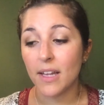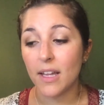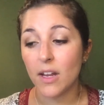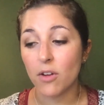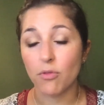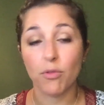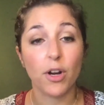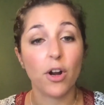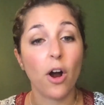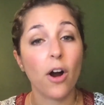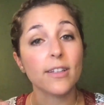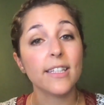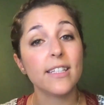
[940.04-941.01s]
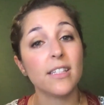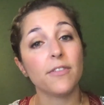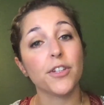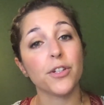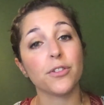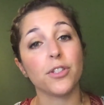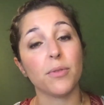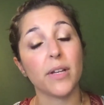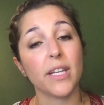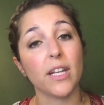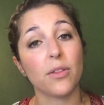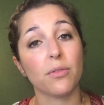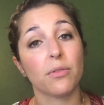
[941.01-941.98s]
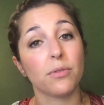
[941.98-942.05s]
Regardless if you're doing
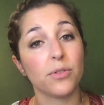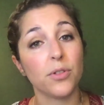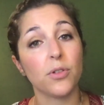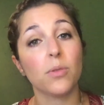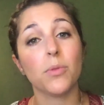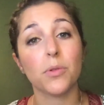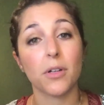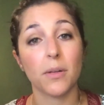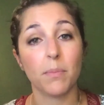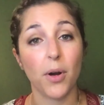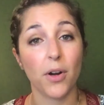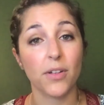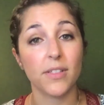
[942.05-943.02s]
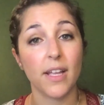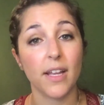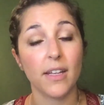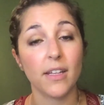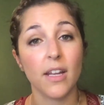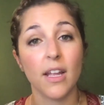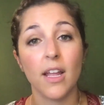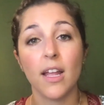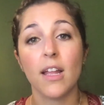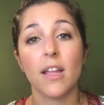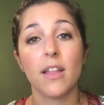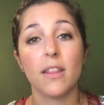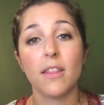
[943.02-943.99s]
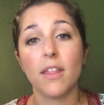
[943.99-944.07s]
it through Zoom or in person,
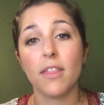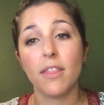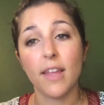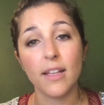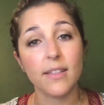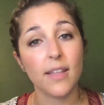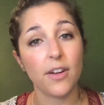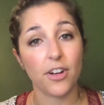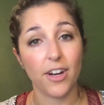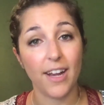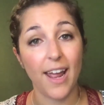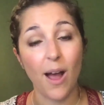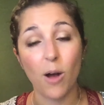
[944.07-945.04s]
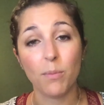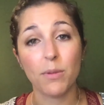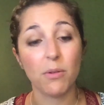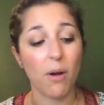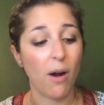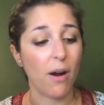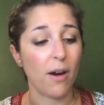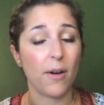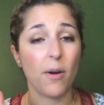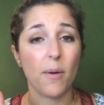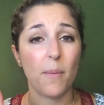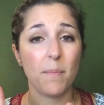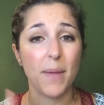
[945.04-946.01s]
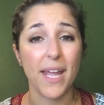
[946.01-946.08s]
the things that are going to help you are
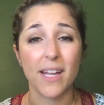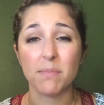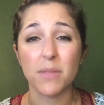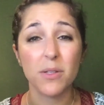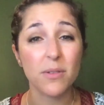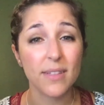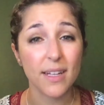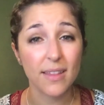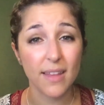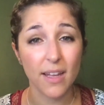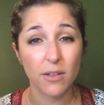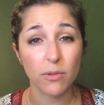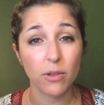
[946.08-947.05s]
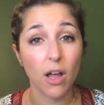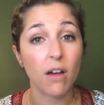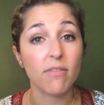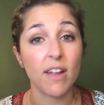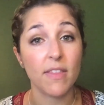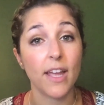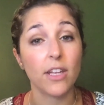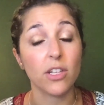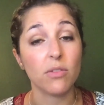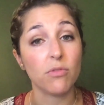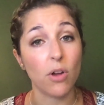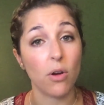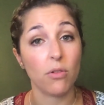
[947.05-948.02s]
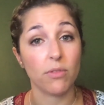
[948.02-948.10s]
pick music that you love and that you
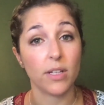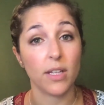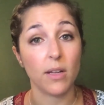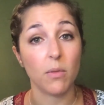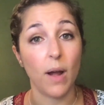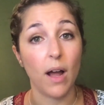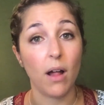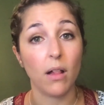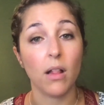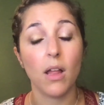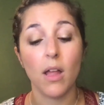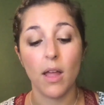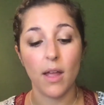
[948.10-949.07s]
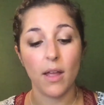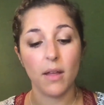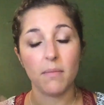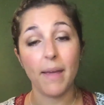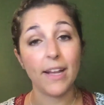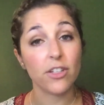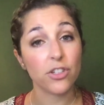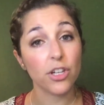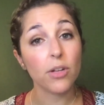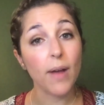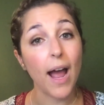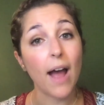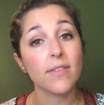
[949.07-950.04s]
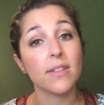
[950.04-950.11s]
know really well. Make sure you
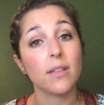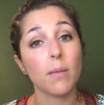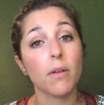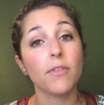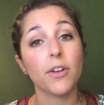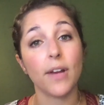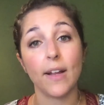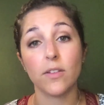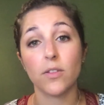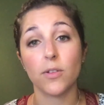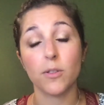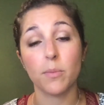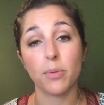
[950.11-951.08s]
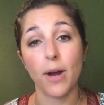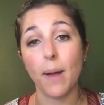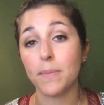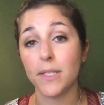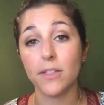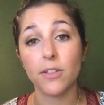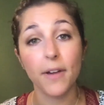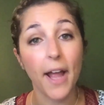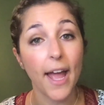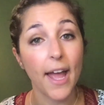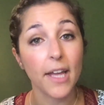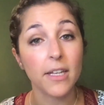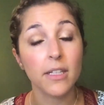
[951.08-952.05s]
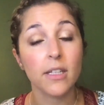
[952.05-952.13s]
have some of your answers prepped in your
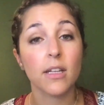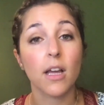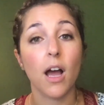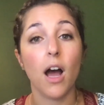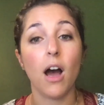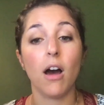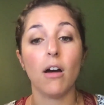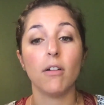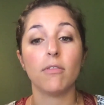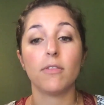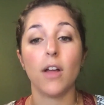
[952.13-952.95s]
head of,